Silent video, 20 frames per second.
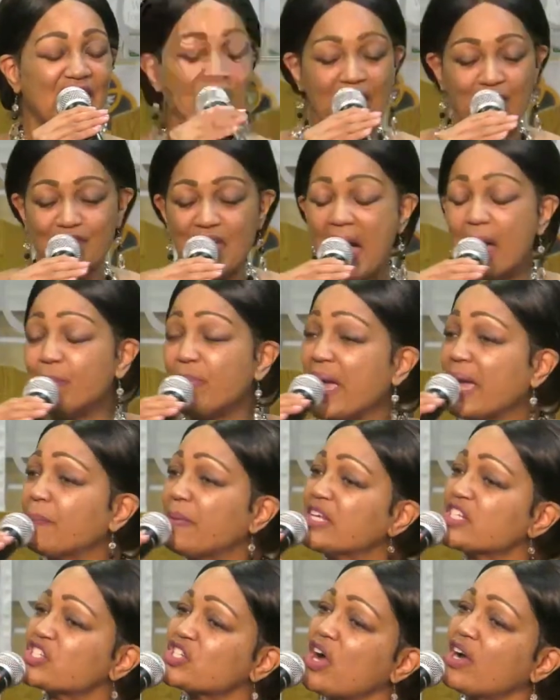That
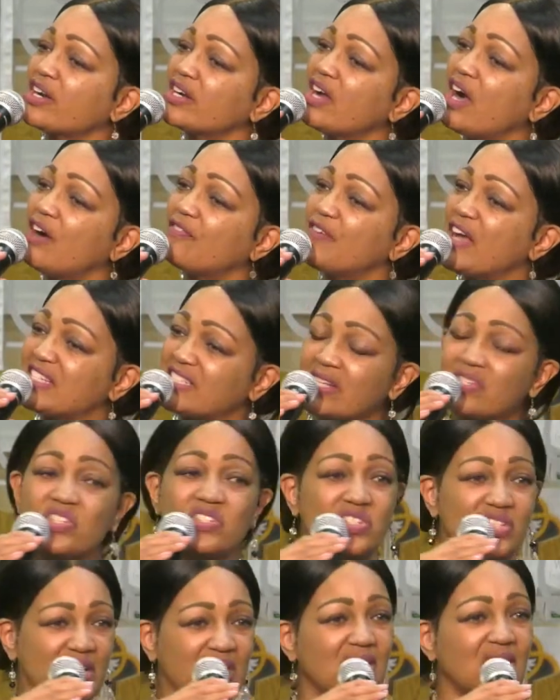baby started off as a
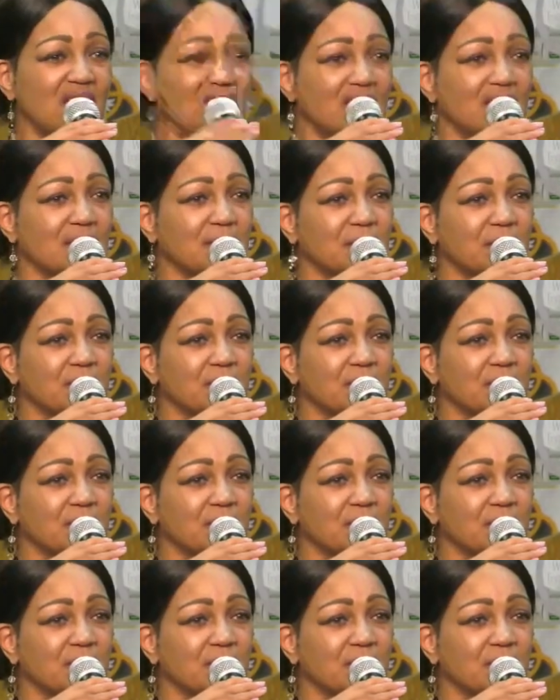seed.